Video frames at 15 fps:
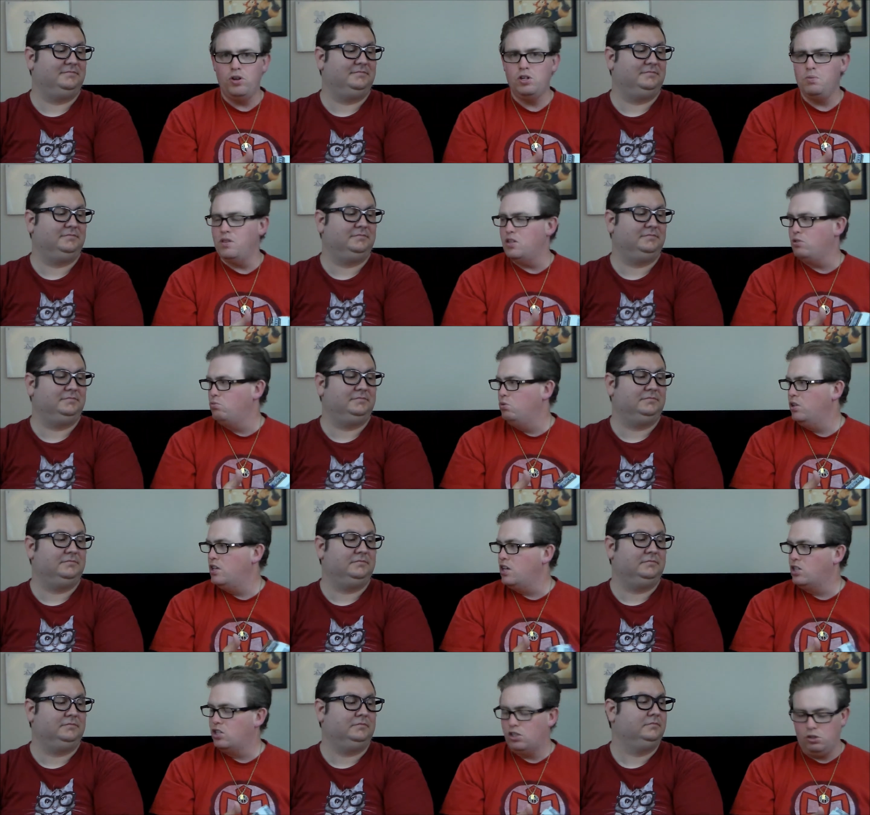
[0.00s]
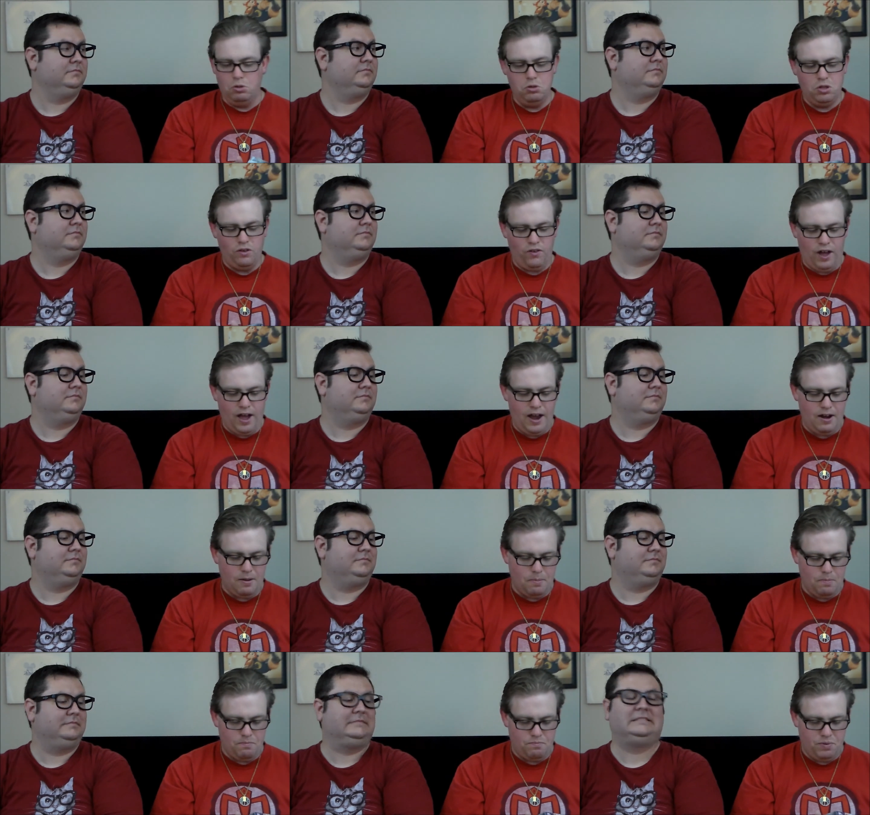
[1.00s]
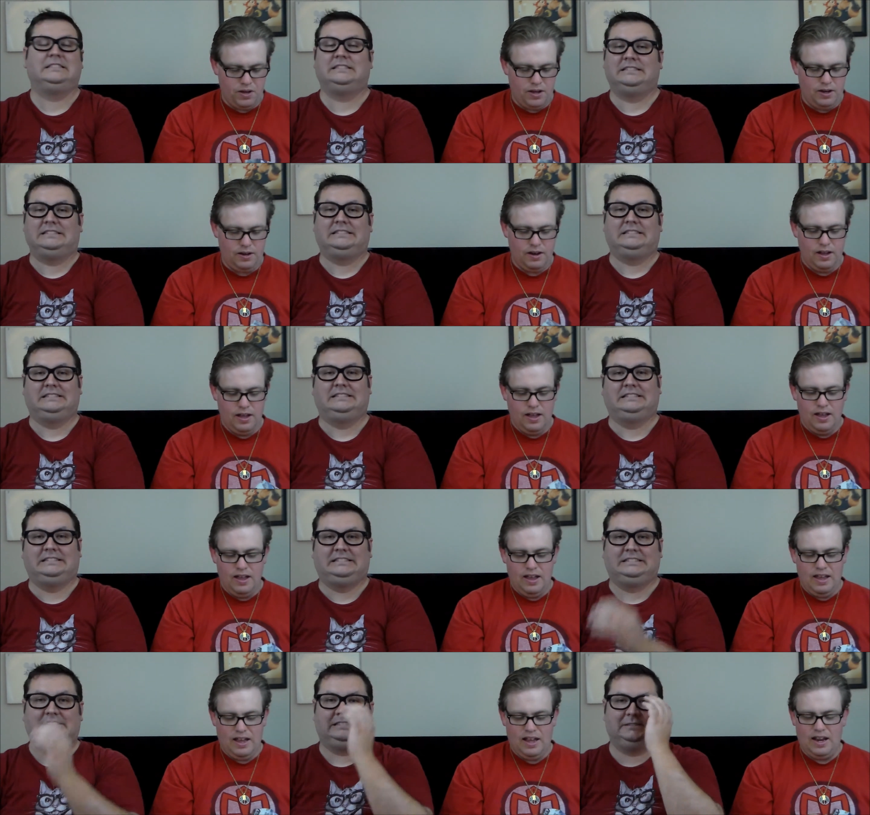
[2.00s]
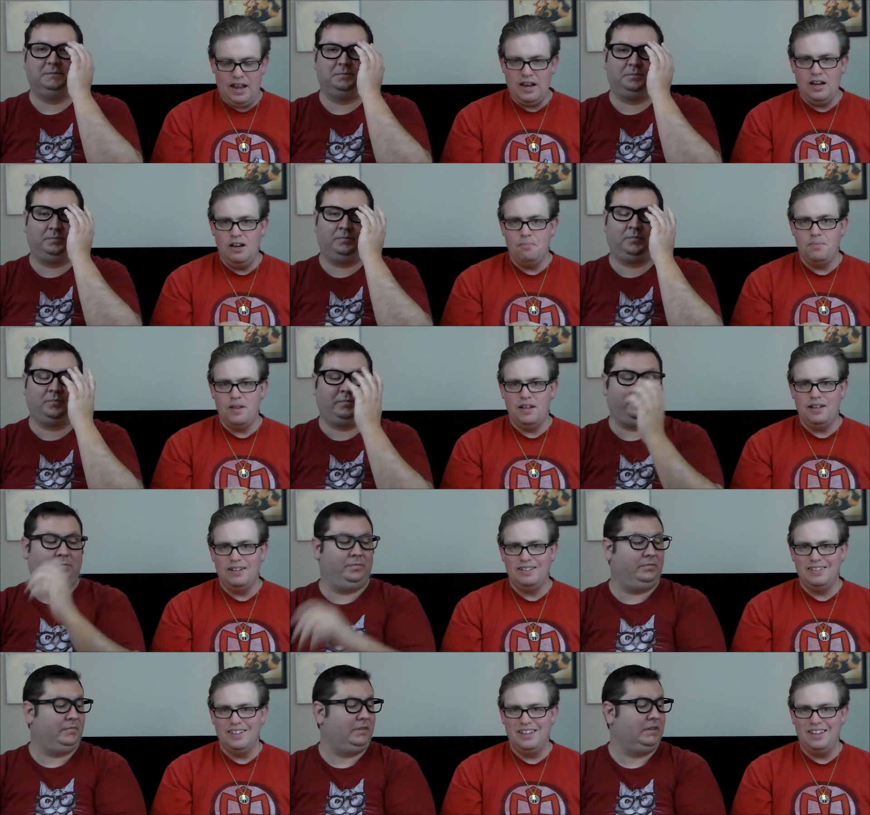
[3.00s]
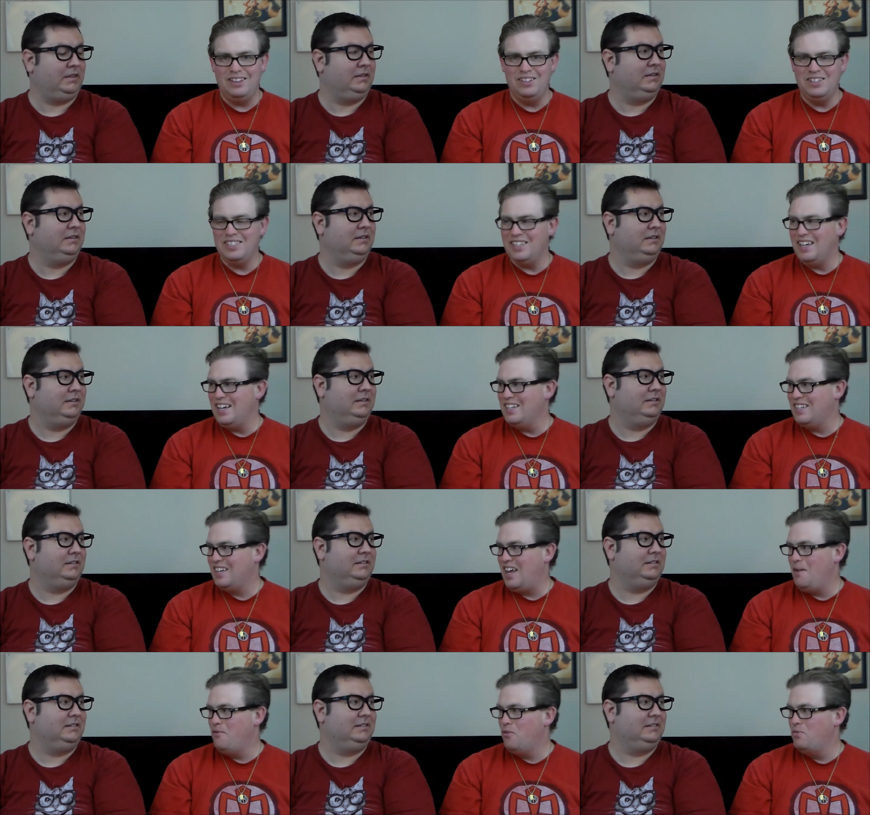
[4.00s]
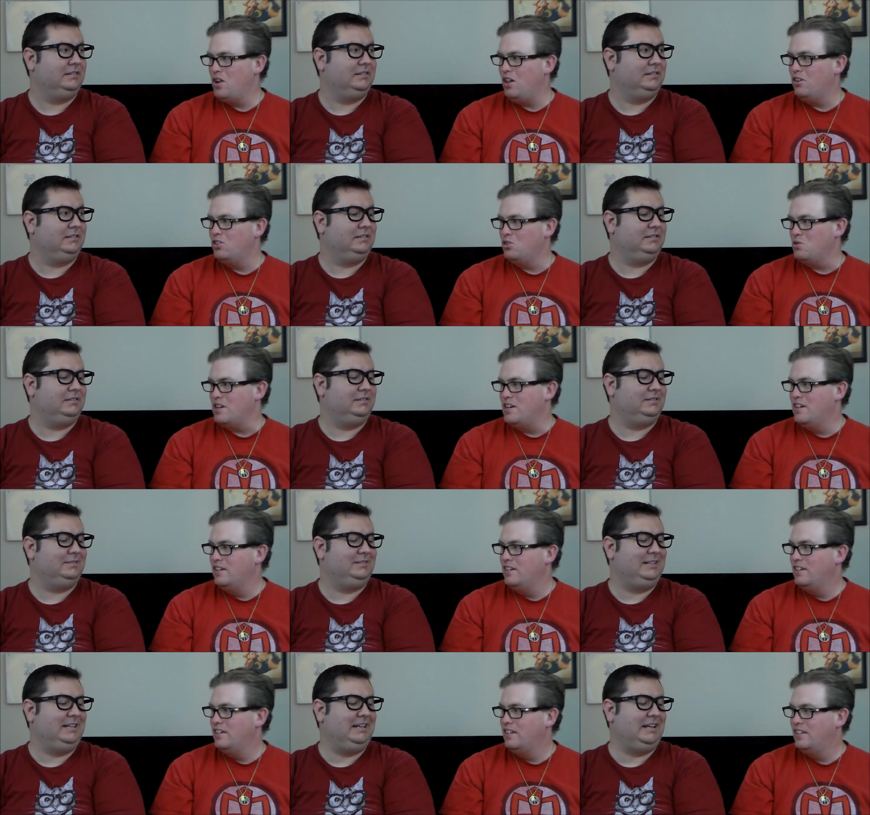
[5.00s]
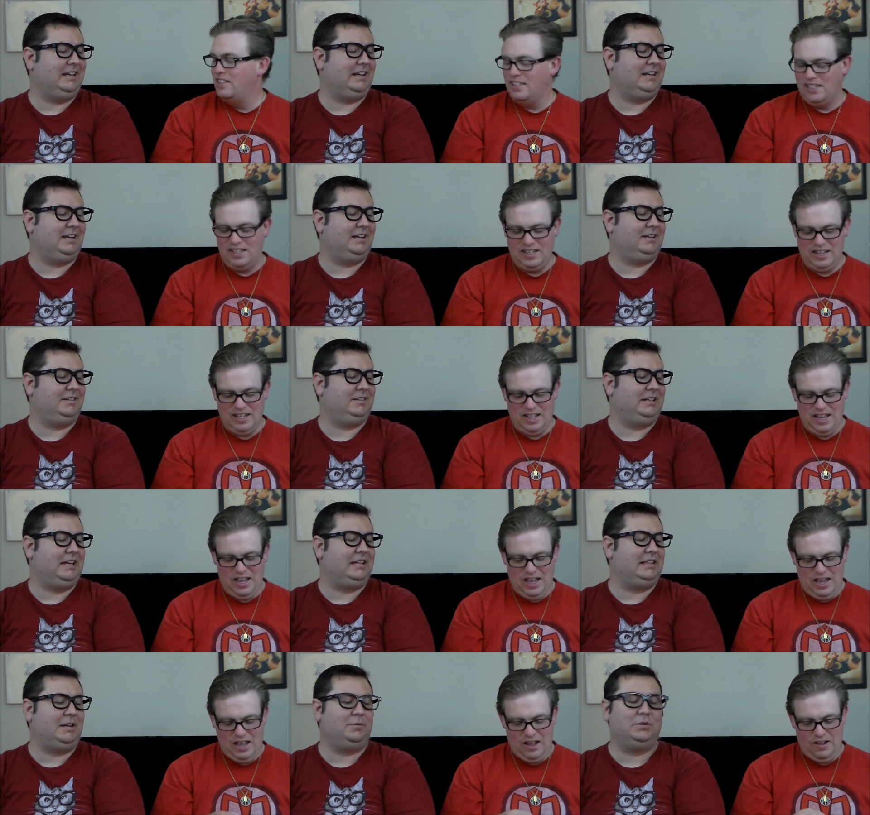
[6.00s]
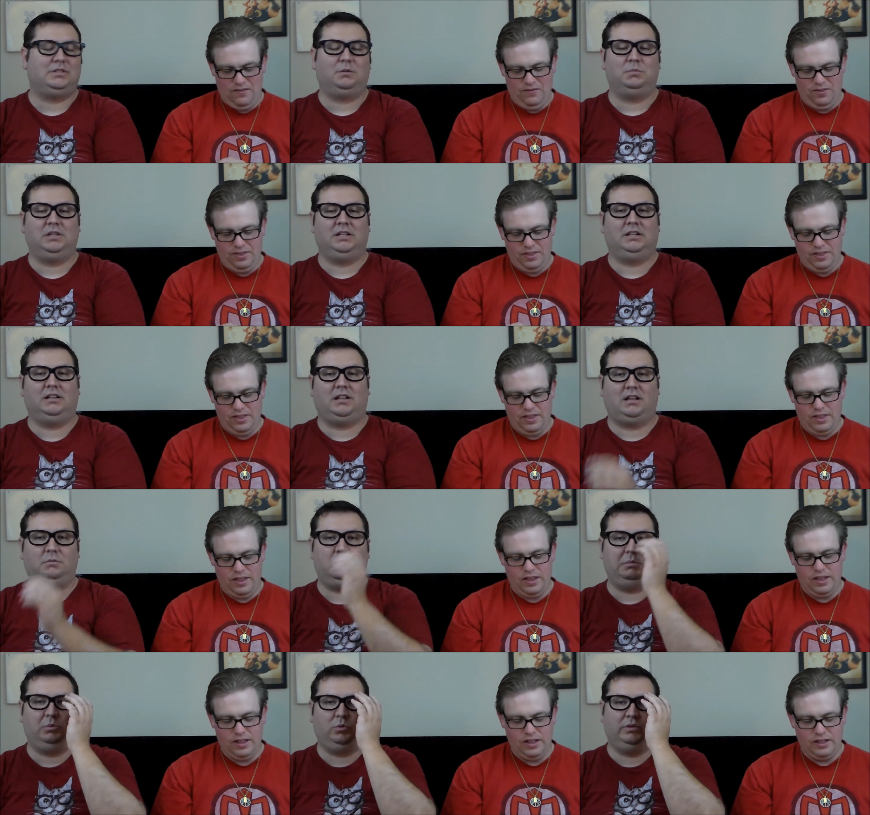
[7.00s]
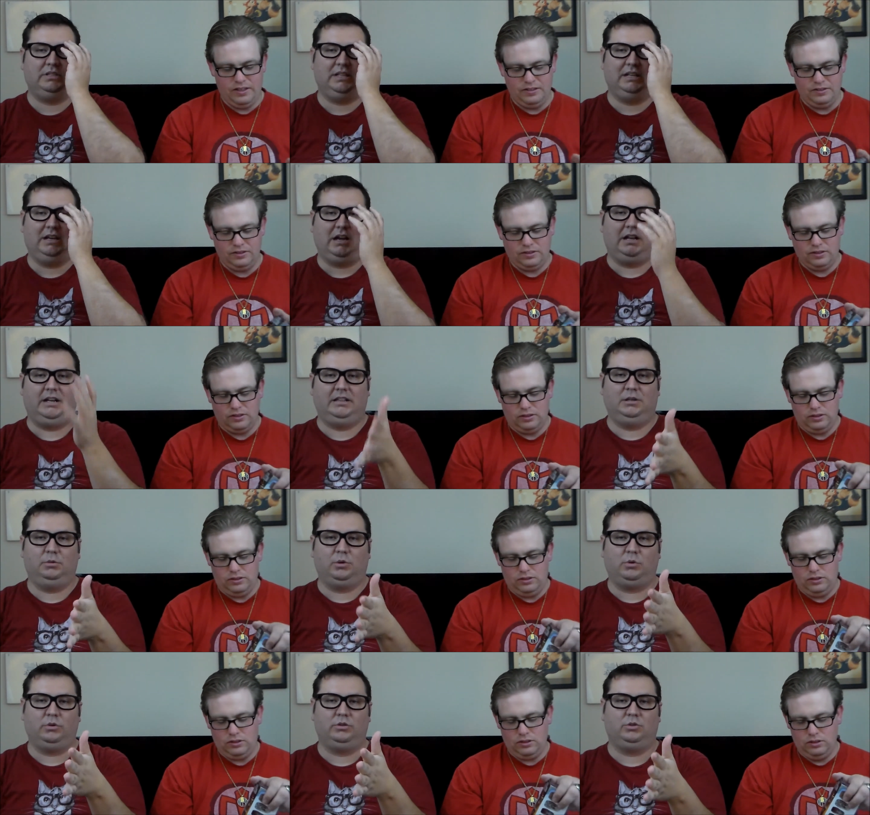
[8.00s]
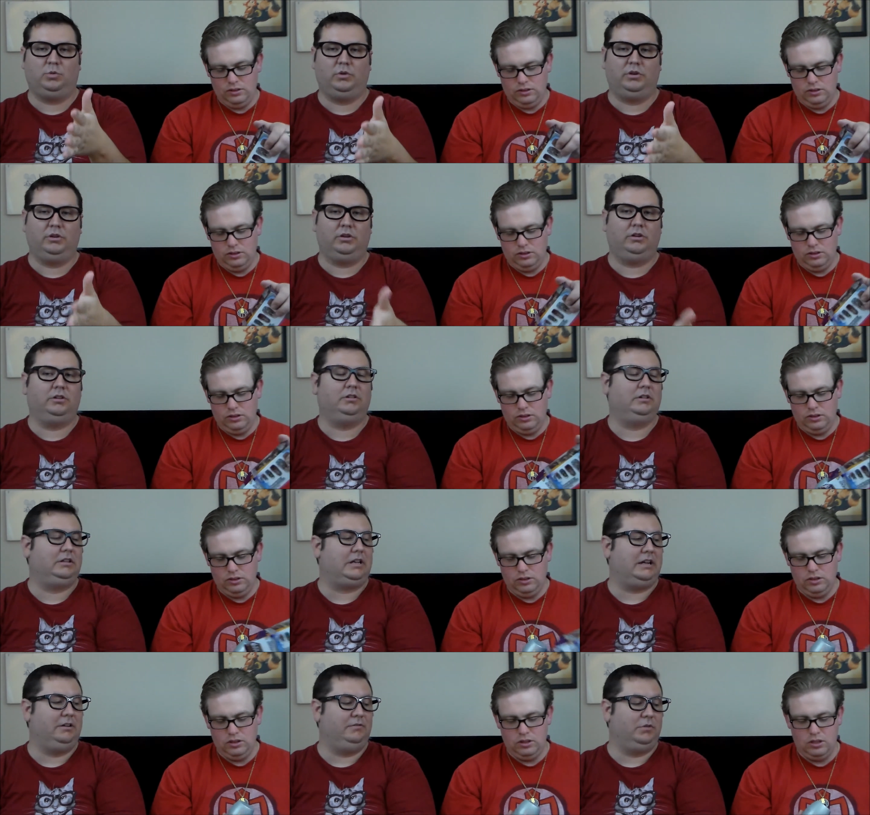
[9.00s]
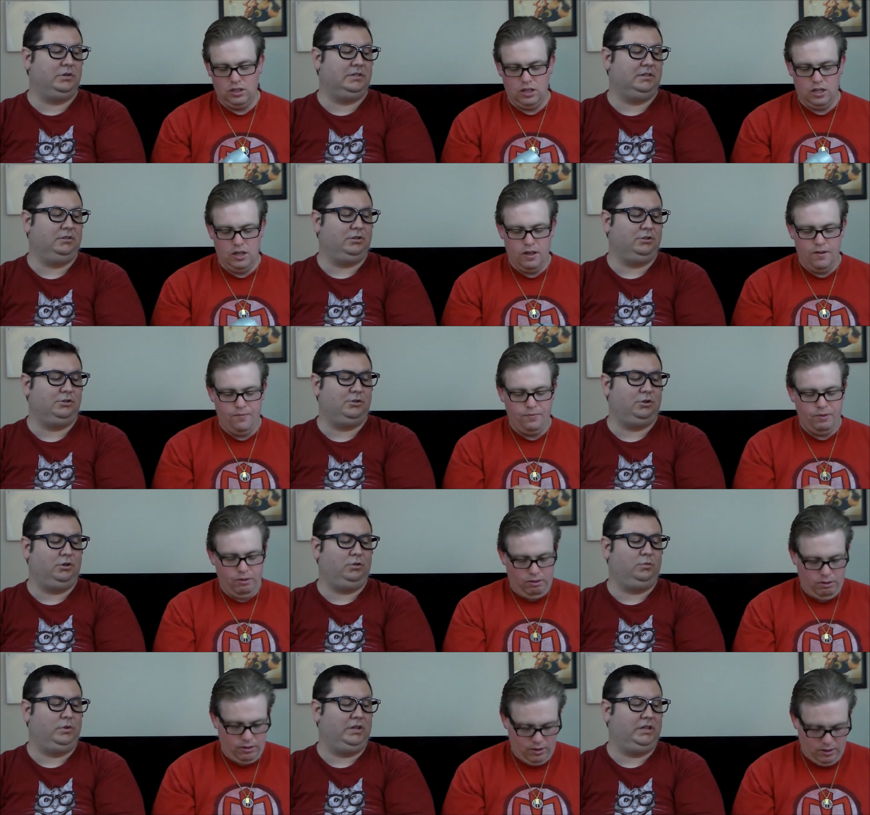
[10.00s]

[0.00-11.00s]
Speaker 1: supposed to be this really exclusive item, but it ended up being. It looks like it came from Dollar Tree.
Speaker 2: Yeah, yeah, that was something that a lot of people once they got it, they were going to Twitter and kind of voicing their concern